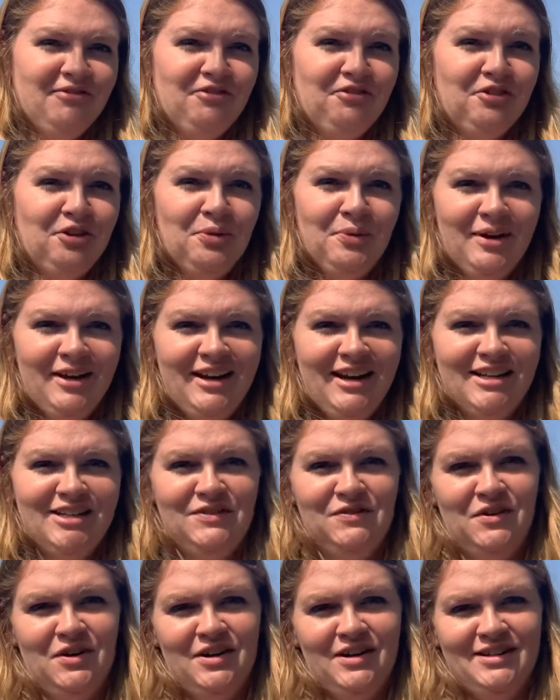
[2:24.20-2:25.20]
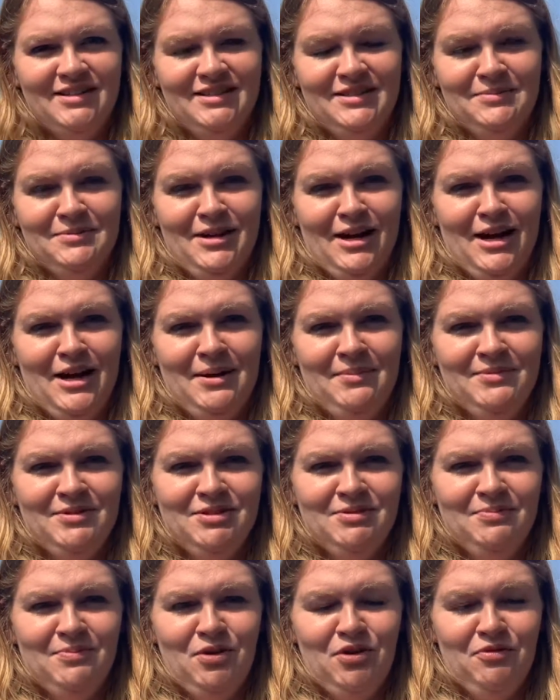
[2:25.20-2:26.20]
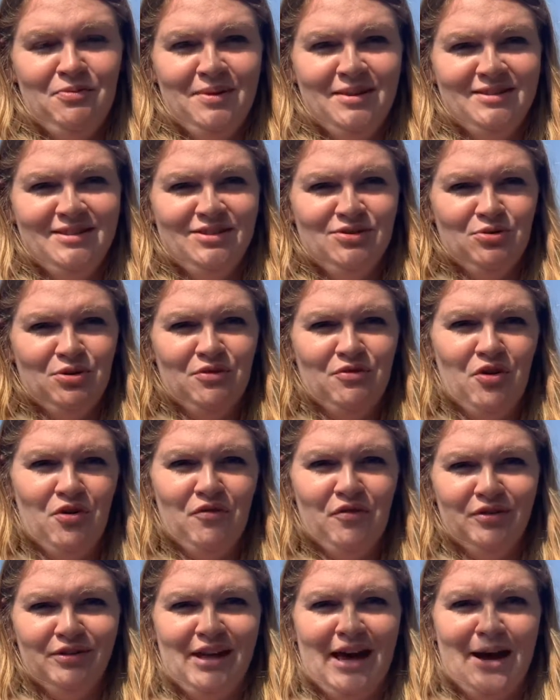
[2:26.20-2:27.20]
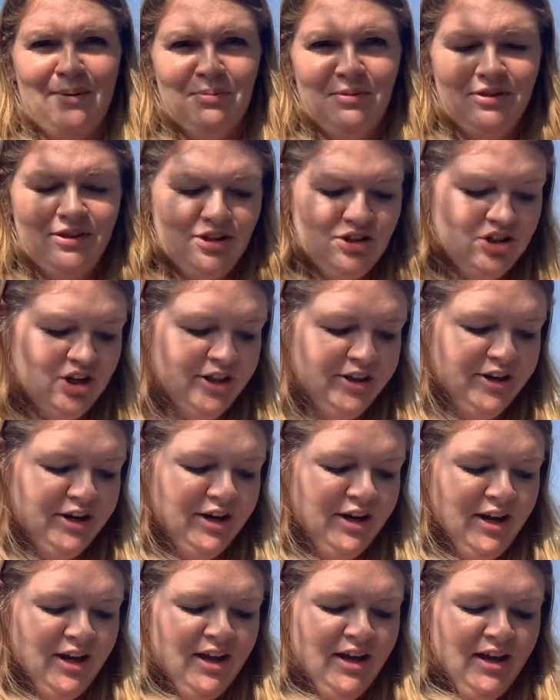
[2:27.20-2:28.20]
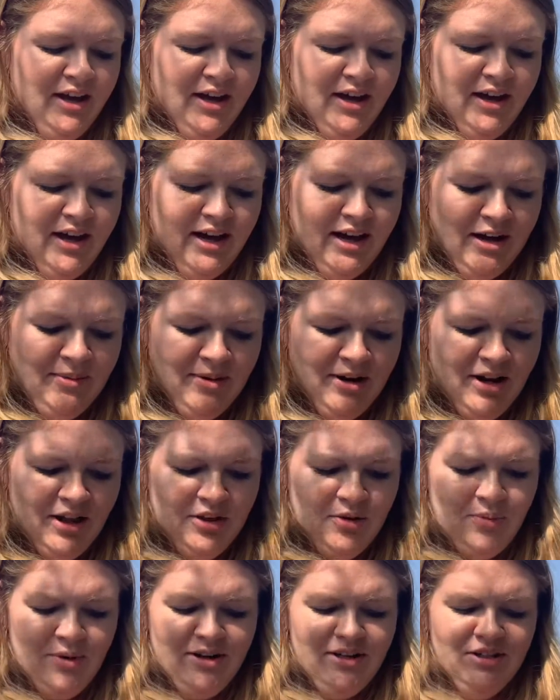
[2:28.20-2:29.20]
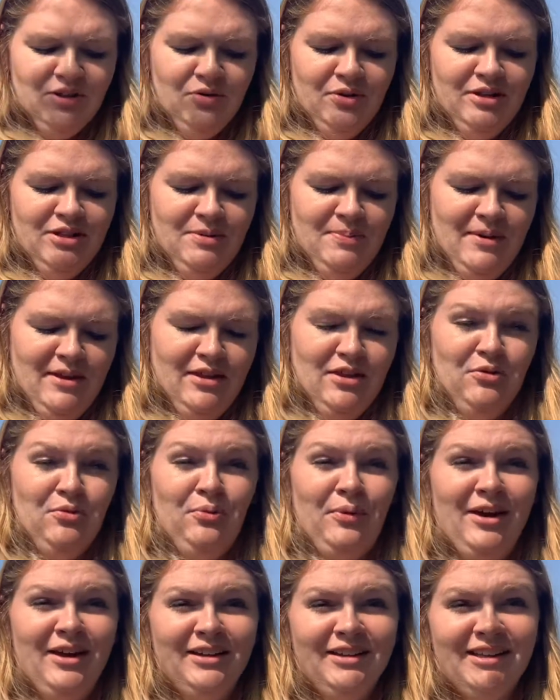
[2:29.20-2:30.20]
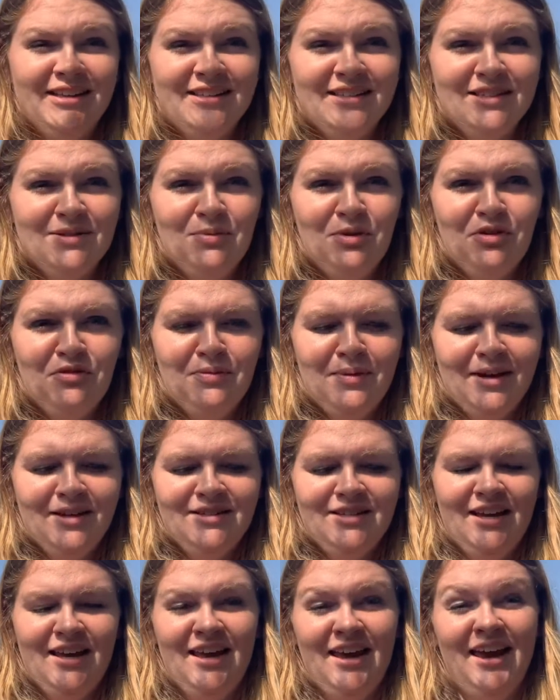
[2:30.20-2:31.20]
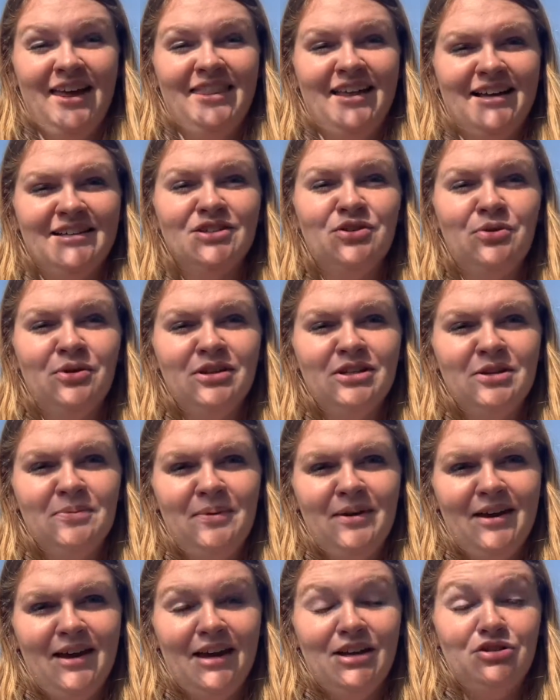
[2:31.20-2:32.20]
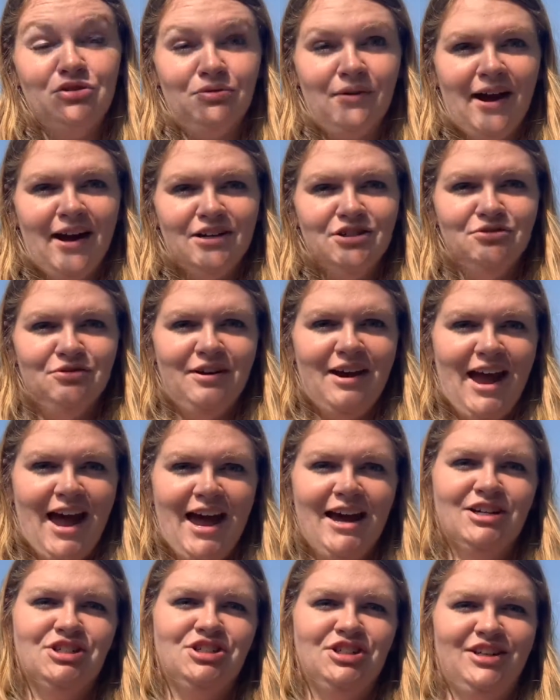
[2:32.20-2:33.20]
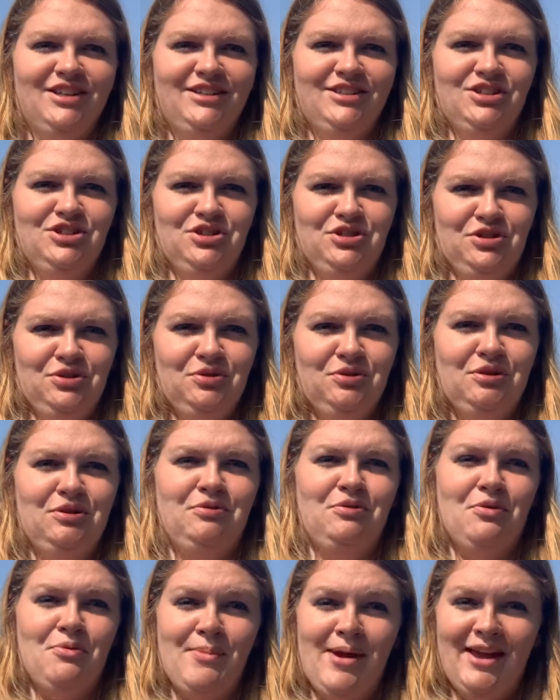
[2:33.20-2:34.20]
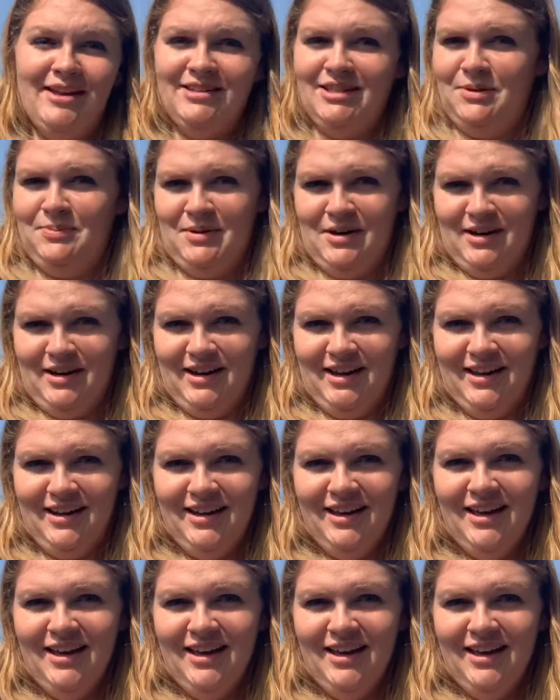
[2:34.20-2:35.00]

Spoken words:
fluid as far as sometimes movements sort of overlap with each other. Another one is going to be the realist movement, and that's going to be a direct reaction to the Romantic period.